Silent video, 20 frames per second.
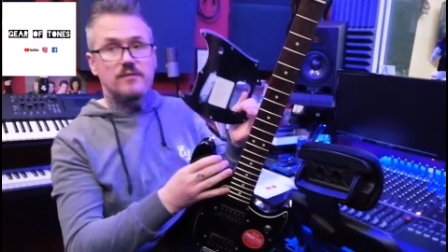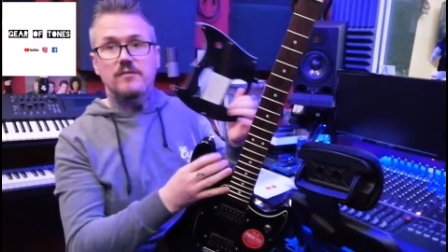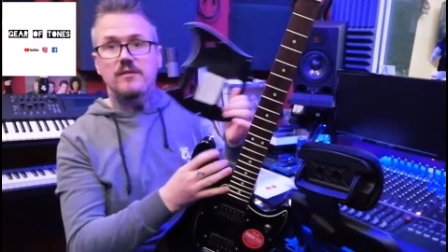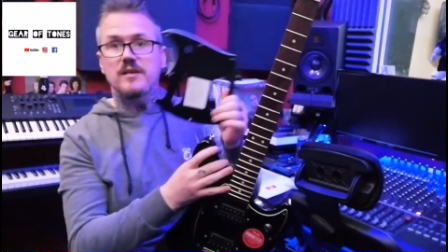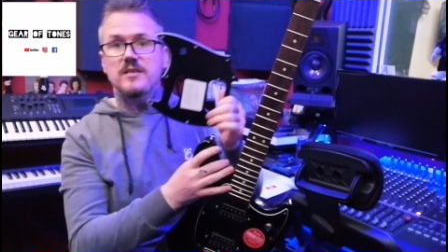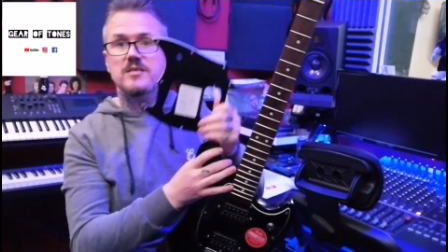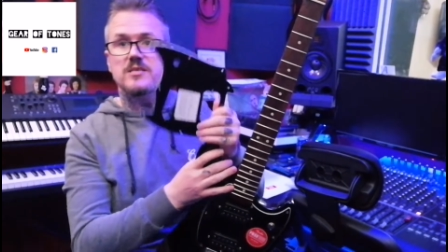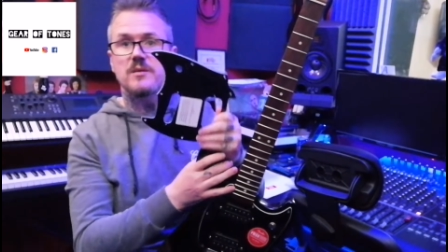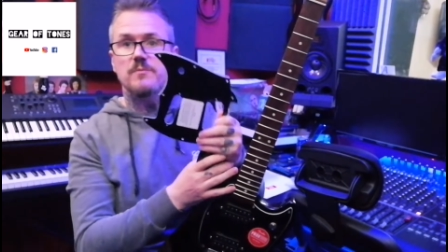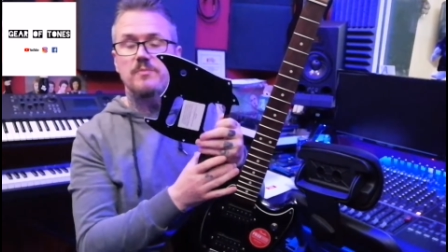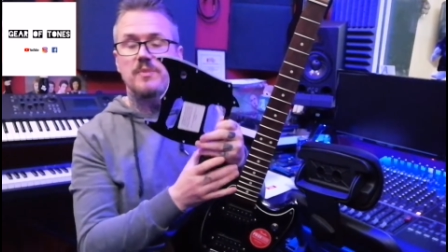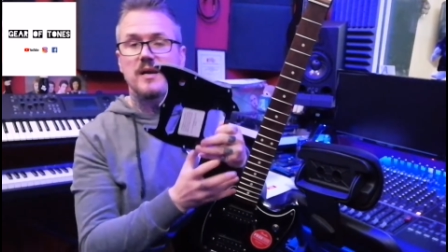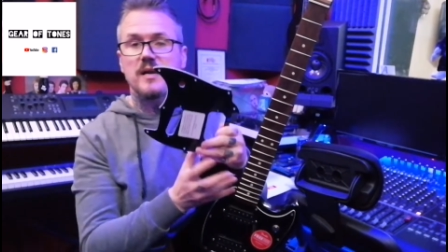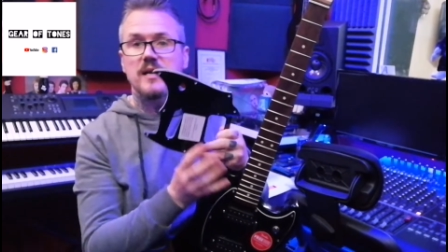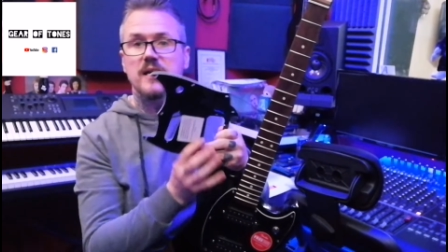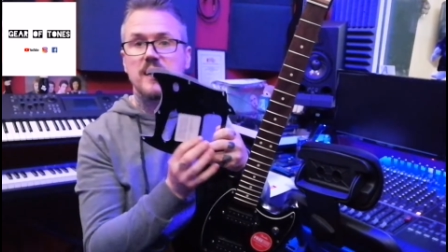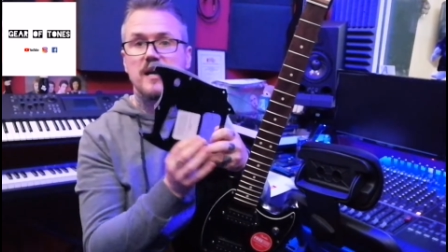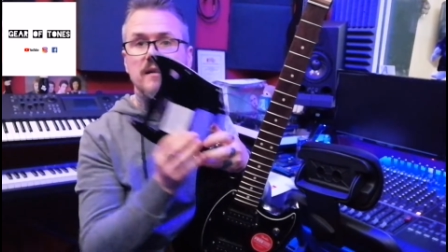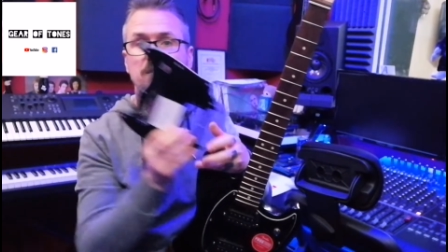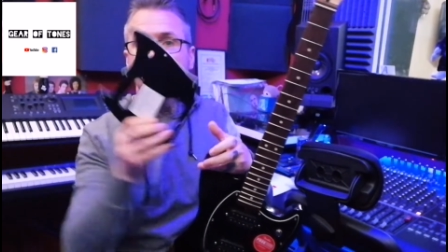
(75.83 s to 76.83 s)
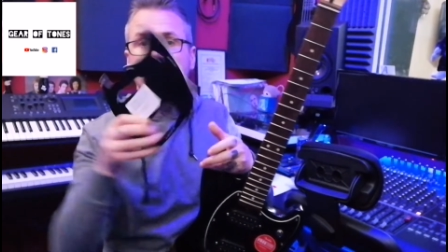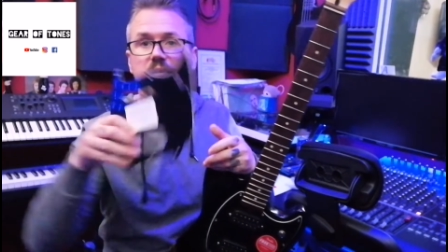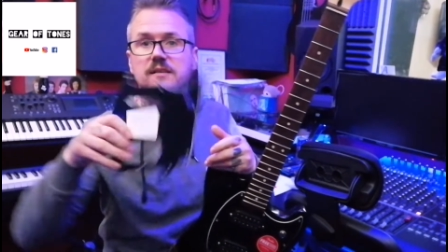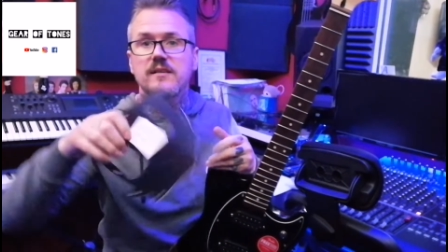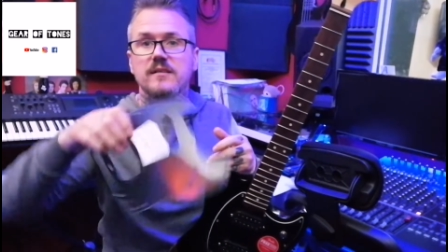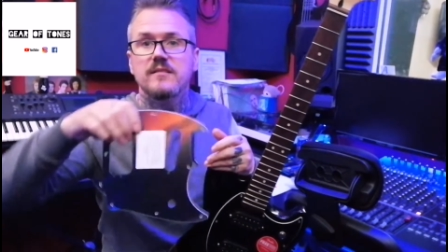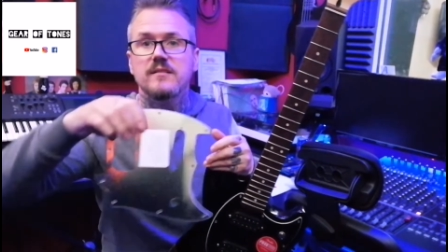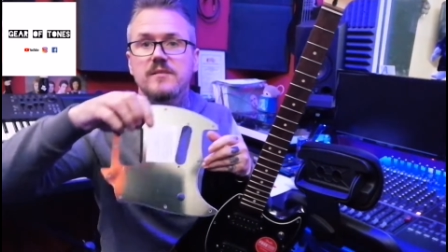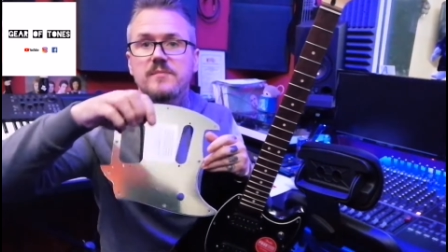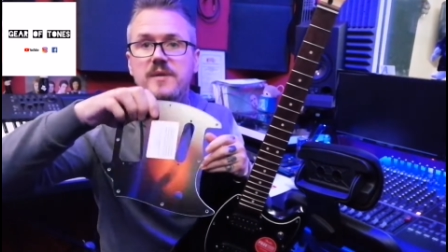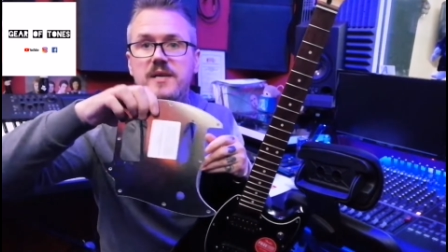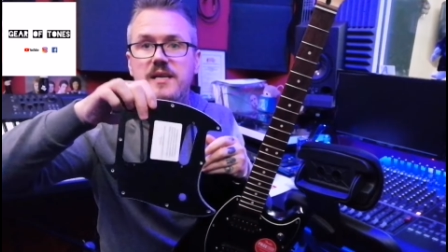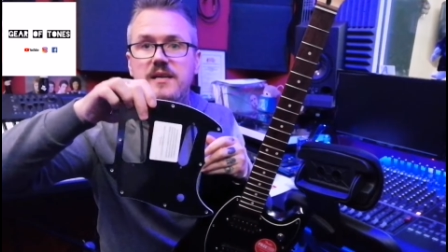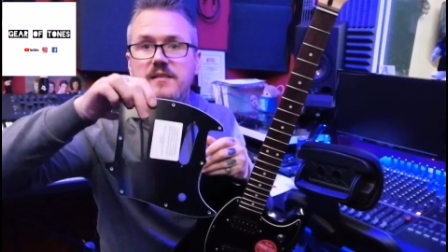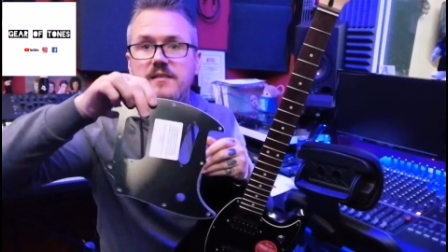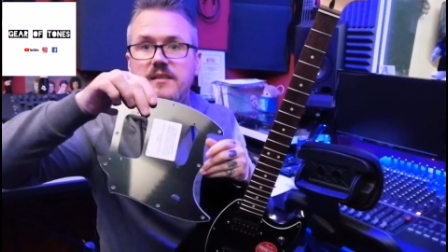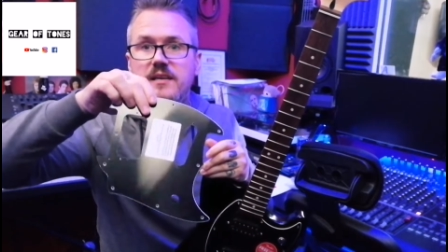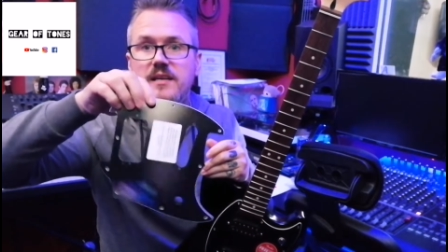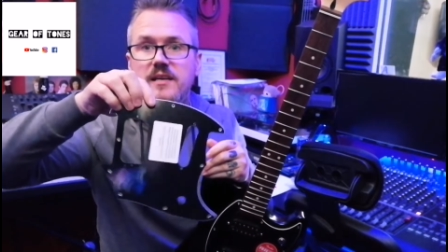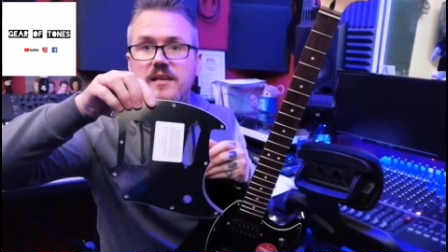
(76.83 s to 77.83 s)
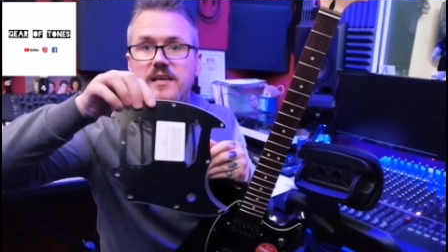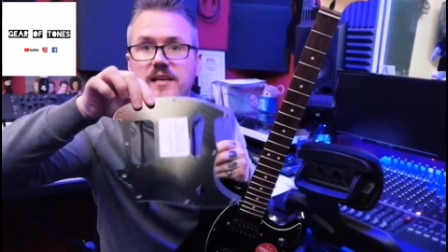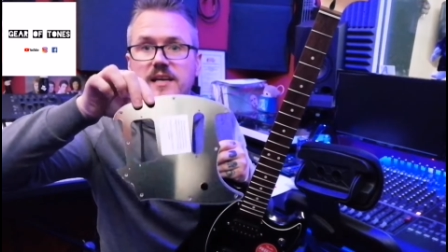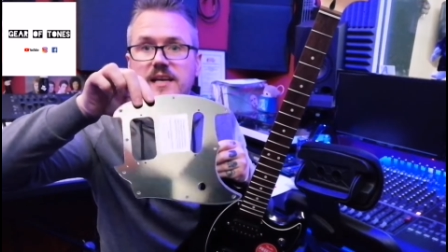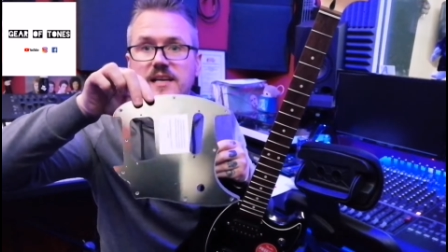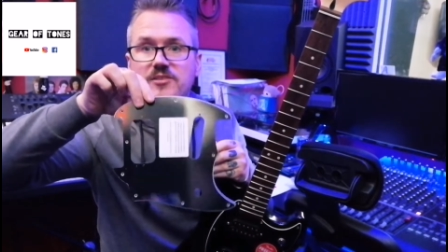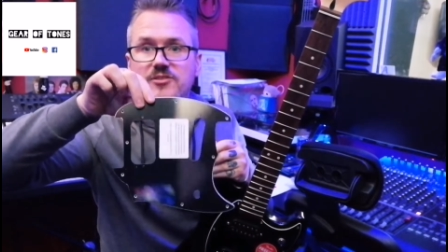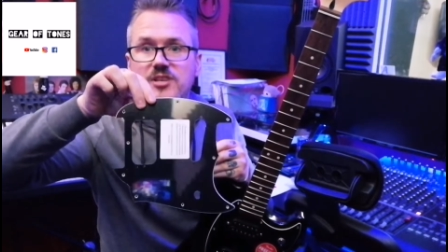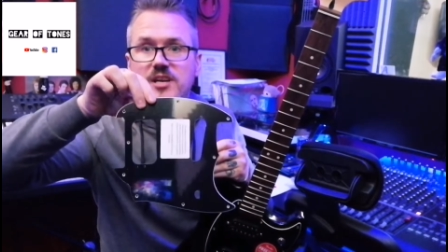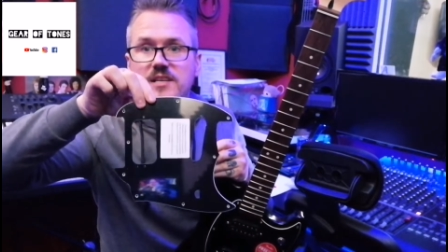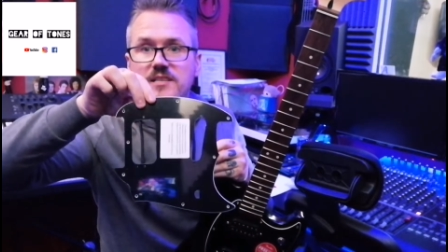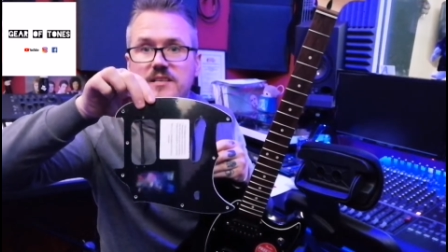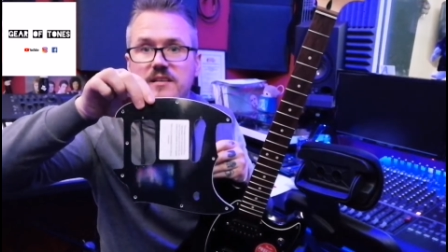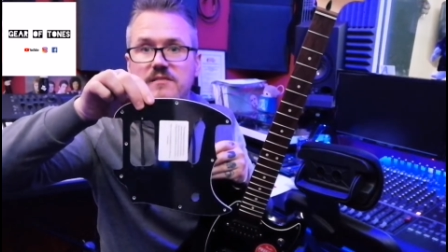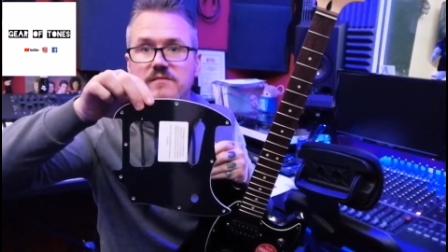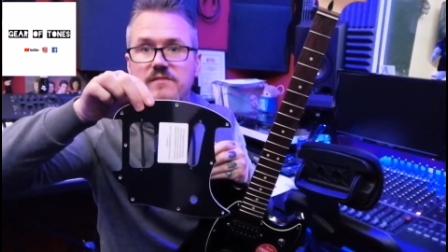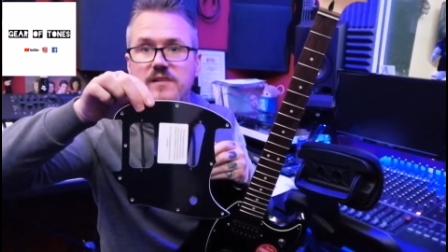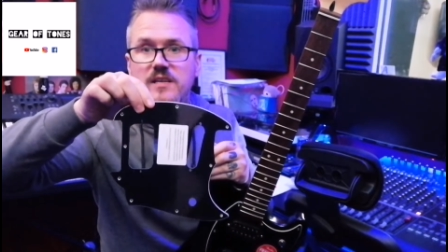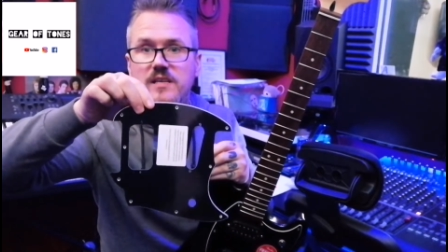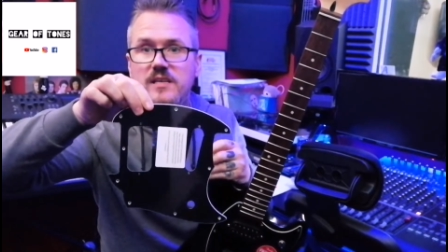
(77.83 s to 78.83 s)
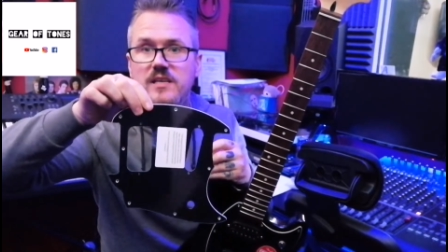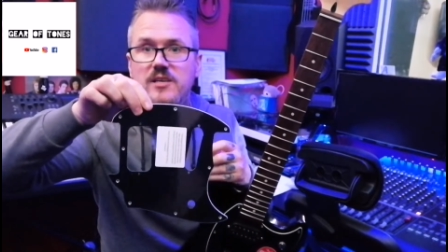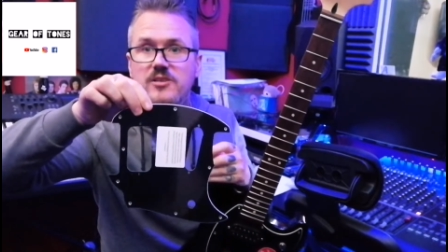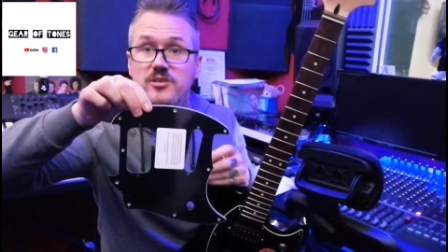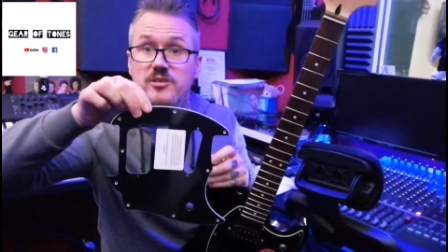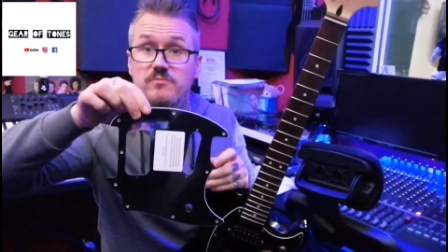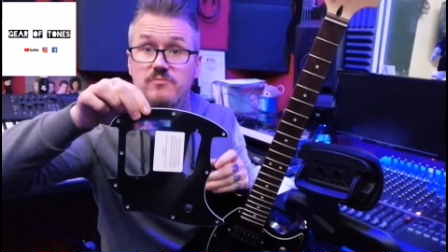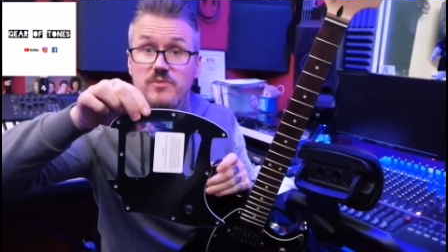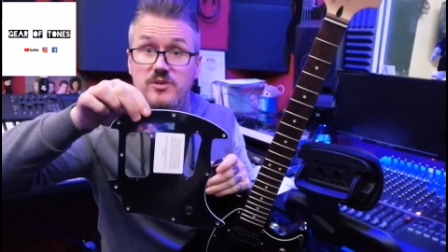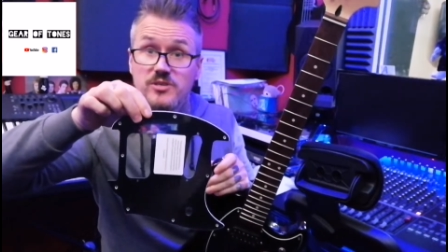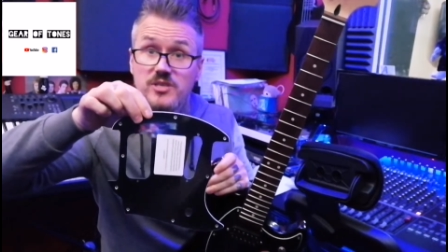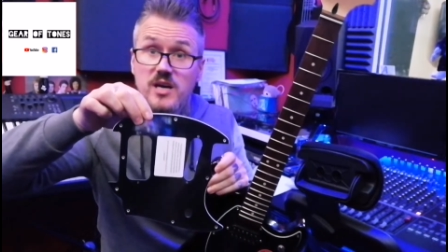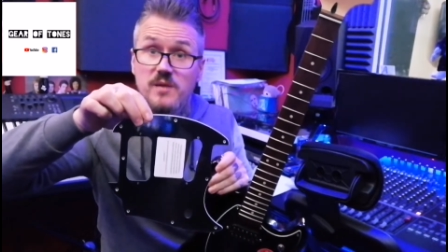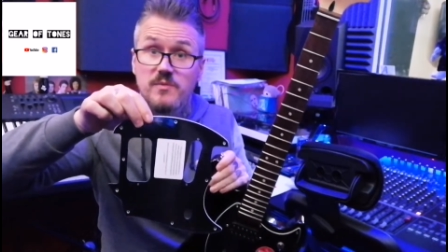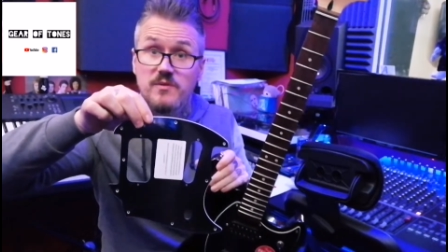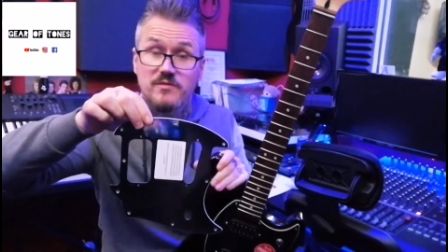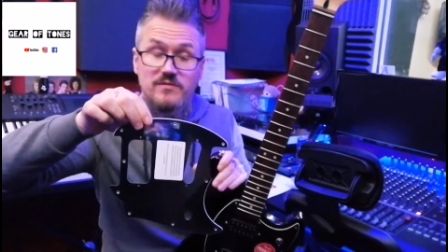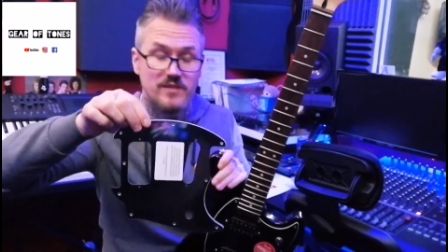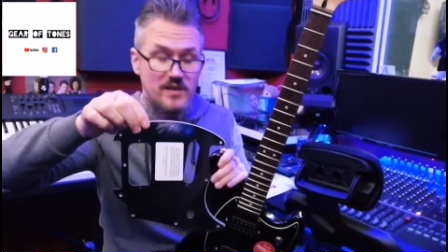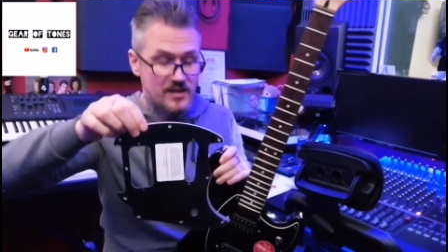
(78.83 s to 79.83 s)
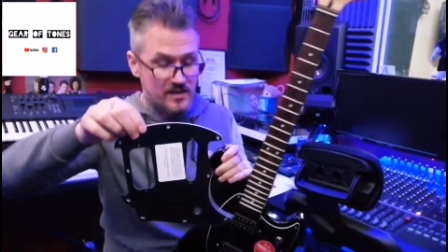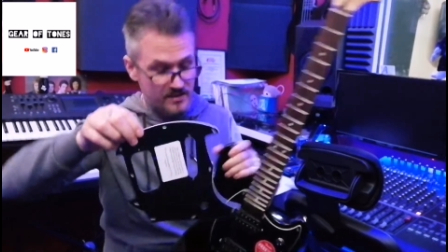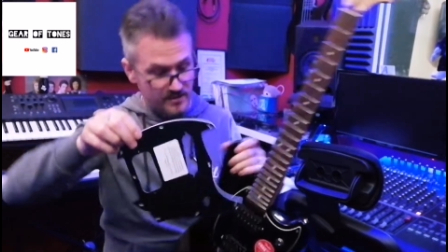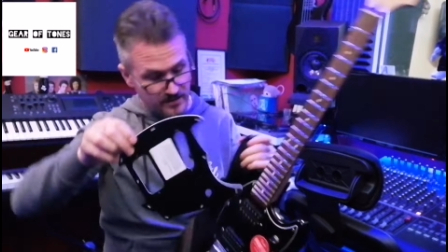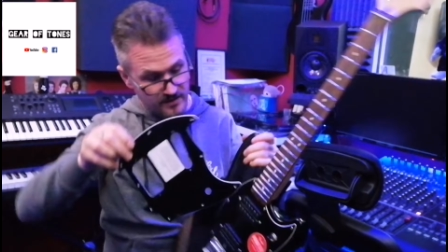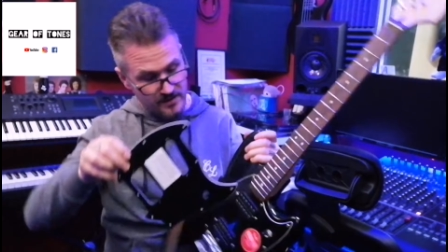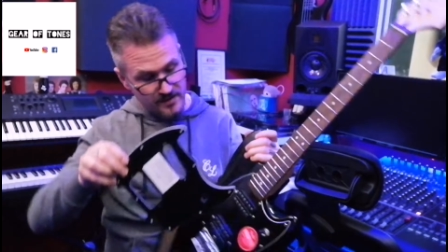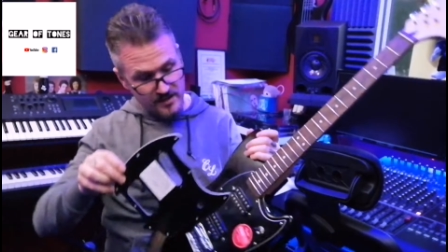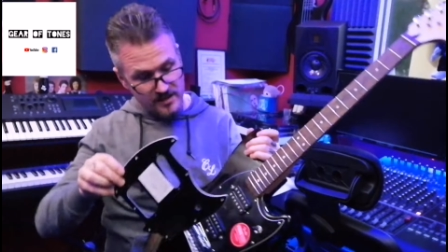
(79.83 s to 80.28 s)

this pickguard here to make it the HS configuration, which I prefer